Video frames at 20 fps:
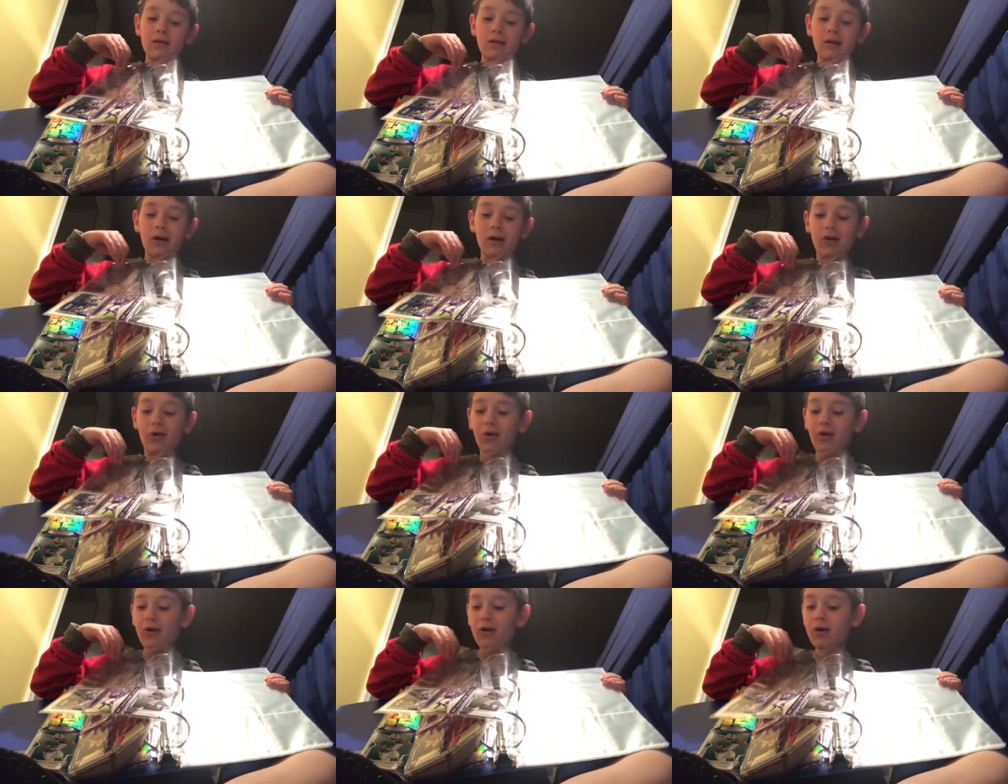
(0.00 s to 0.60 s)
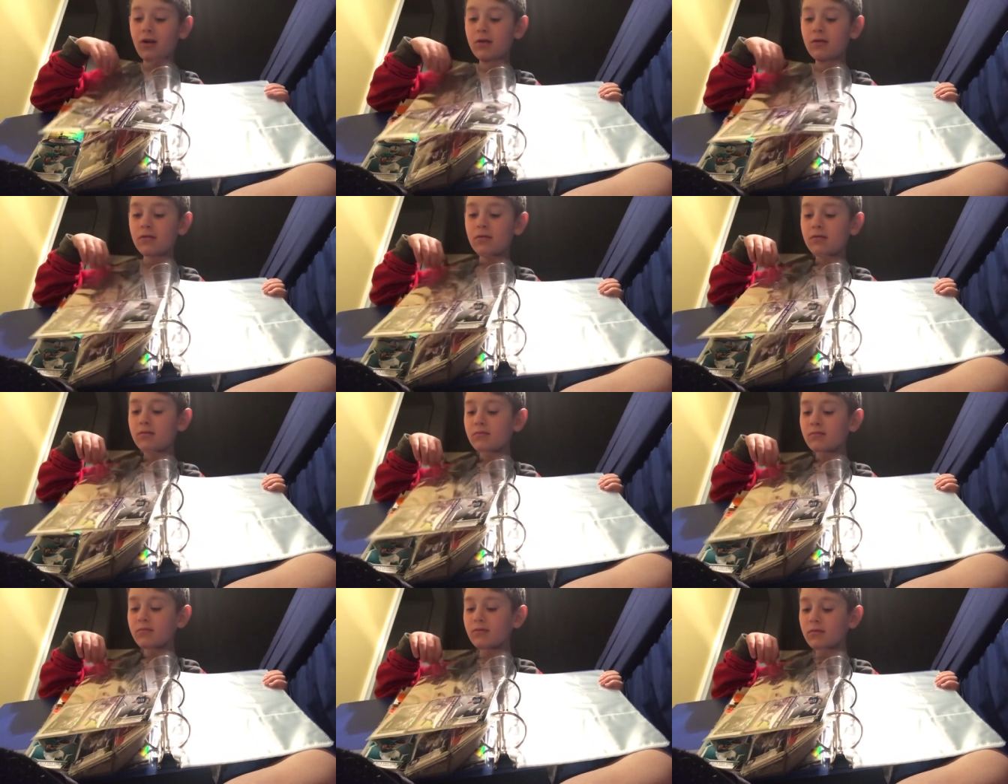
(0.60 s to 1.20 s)
Oh,
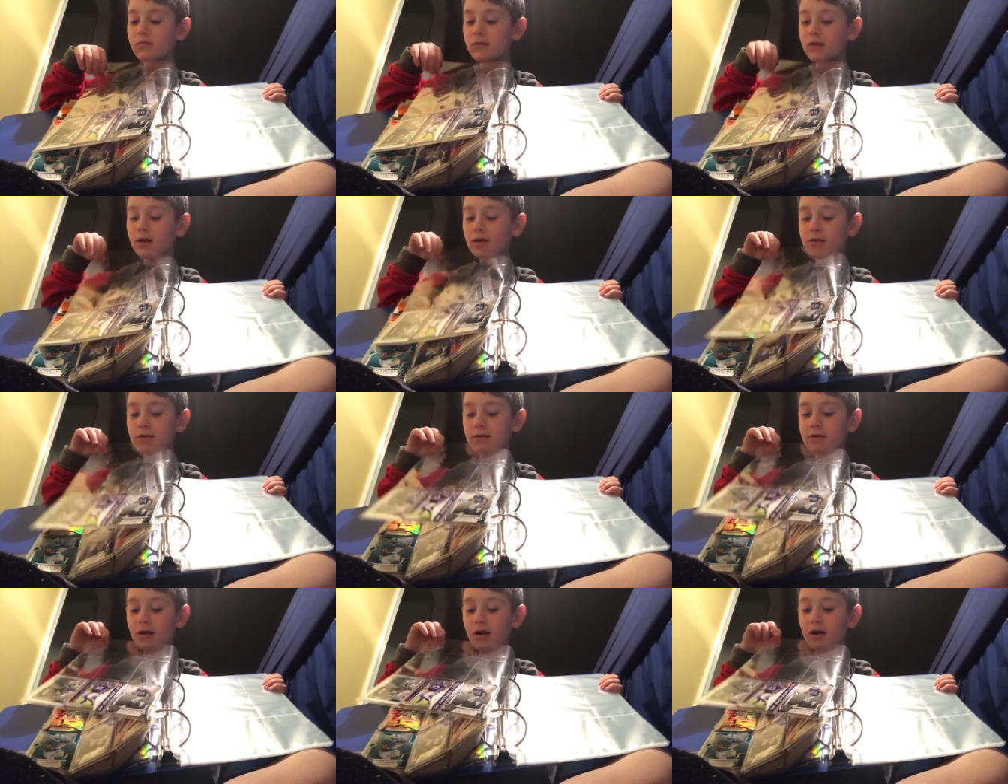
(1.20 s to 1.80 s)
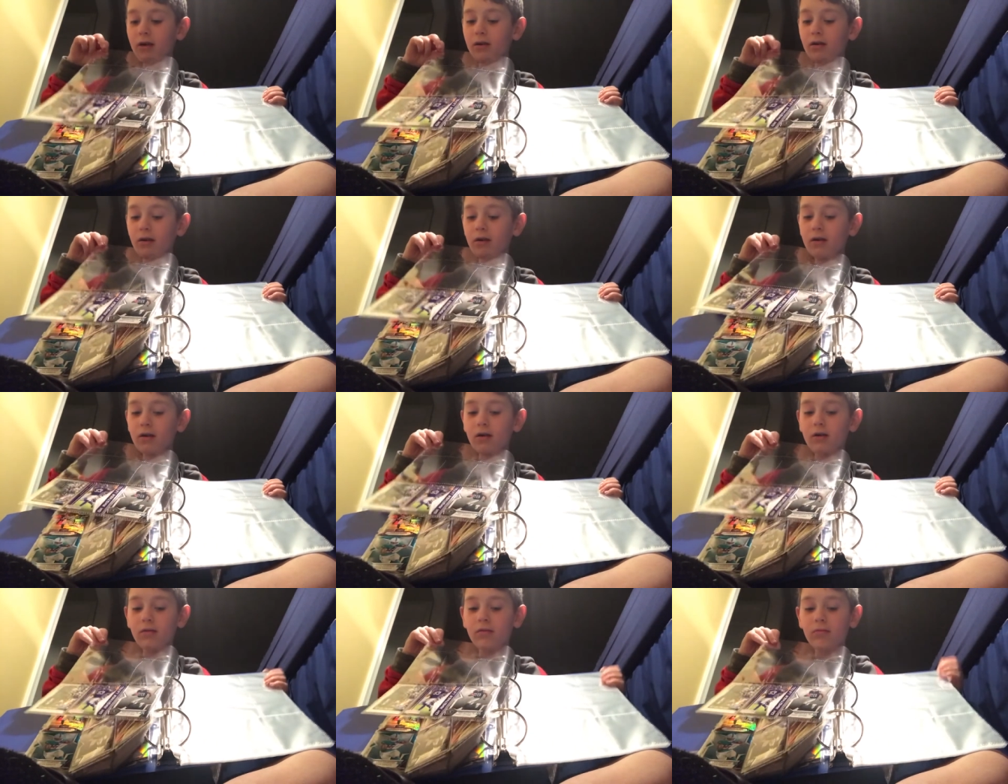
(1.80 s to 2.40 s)
there's like
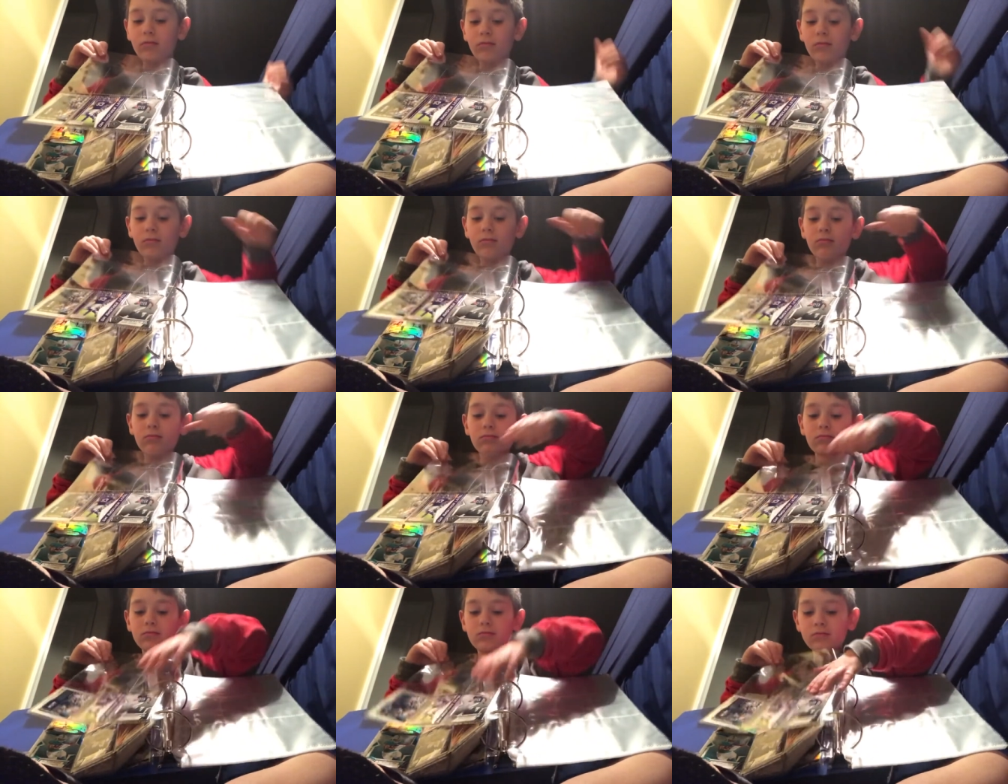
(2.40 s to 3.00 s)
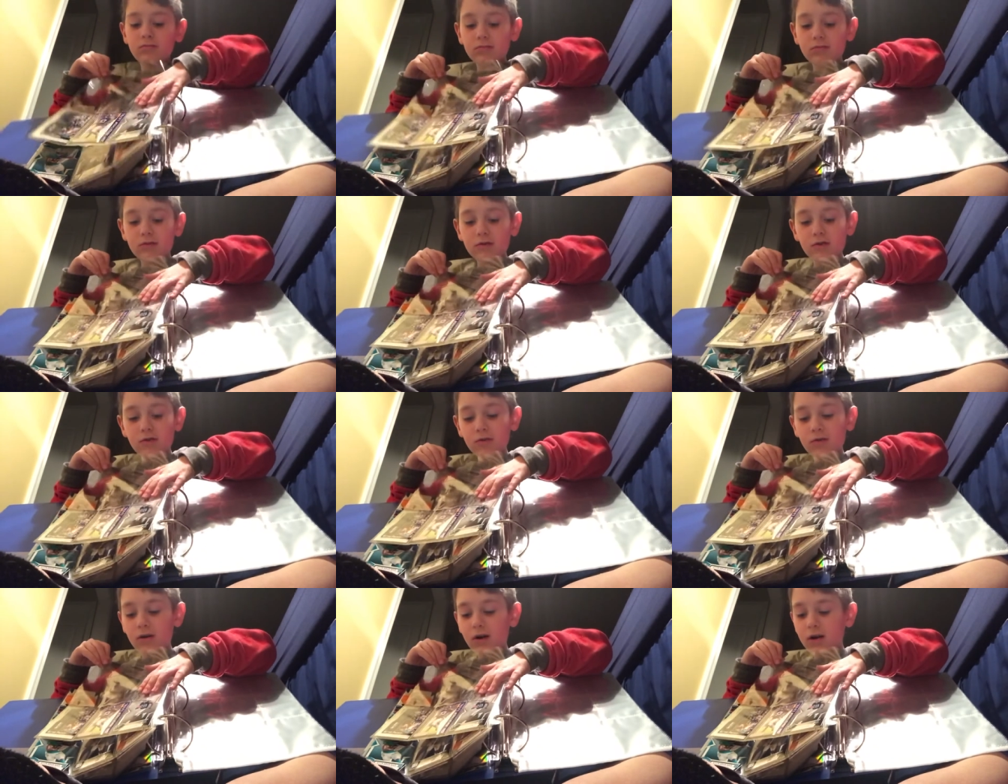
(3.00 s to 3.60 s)

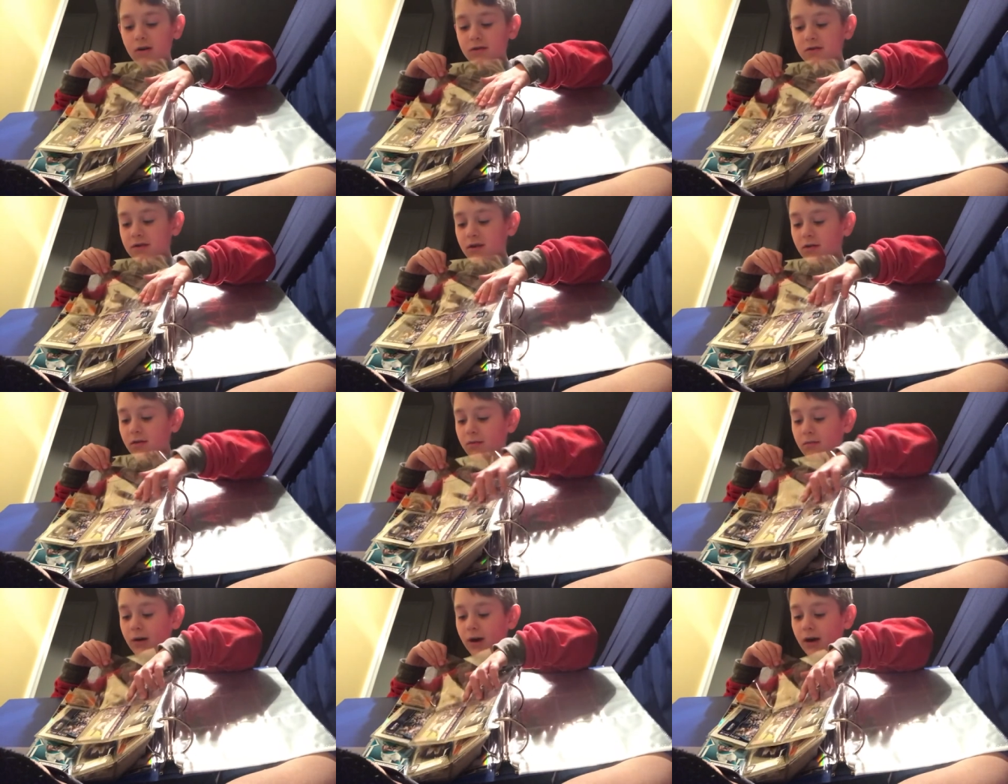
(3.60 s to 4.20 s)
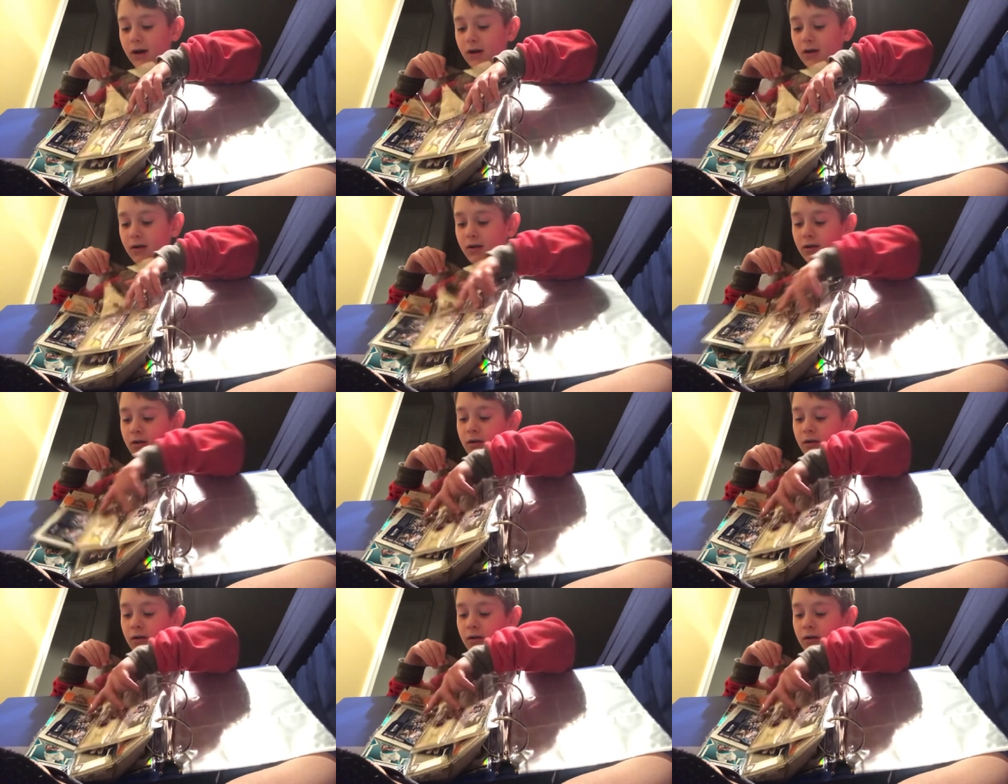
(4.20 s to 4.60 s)
two cards on the back.